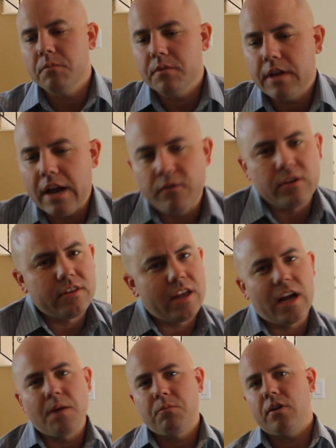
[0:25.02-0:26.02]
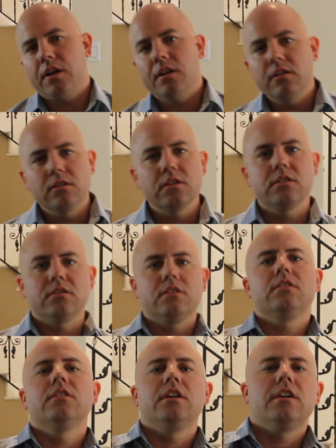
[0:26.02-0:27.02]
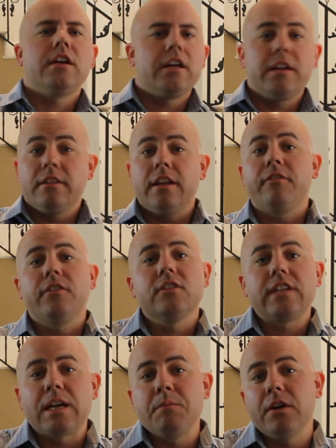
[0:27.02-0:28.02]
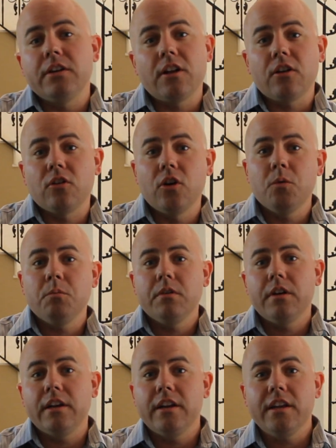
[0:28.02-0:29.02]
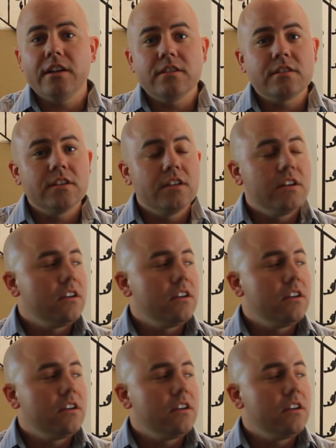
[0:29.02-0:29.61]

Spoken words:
Everything upgraded. It feels like $1 million home, and it is.